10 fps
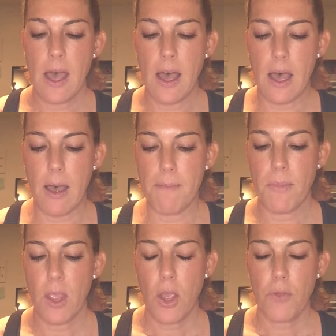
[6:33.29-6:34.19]

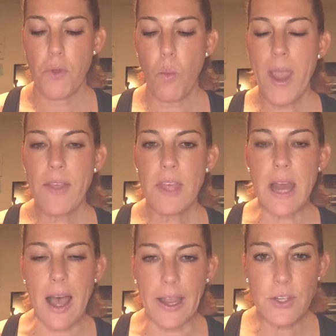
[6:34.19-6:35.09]
The way
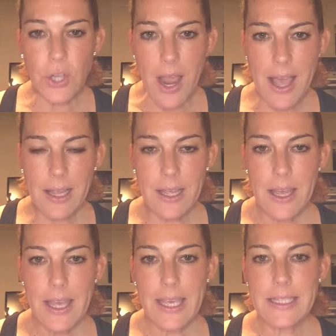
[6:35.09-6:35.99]
that I track
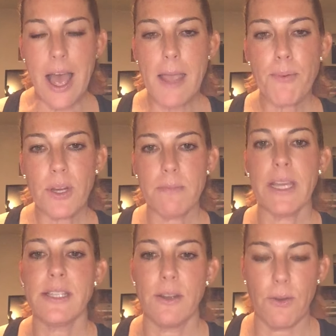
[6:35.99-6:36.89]
is I put in
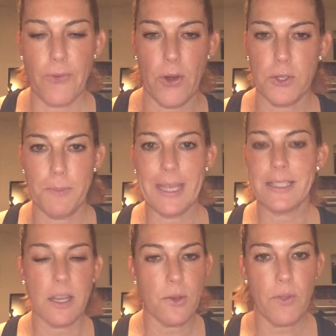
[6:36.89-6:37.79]
my dinner first
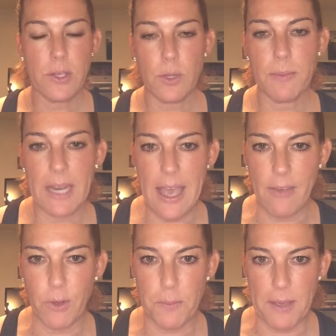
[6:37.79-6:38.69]
because I know that's what I'm gonna
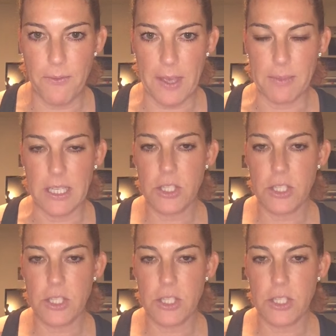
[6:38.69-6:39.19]
have with my family.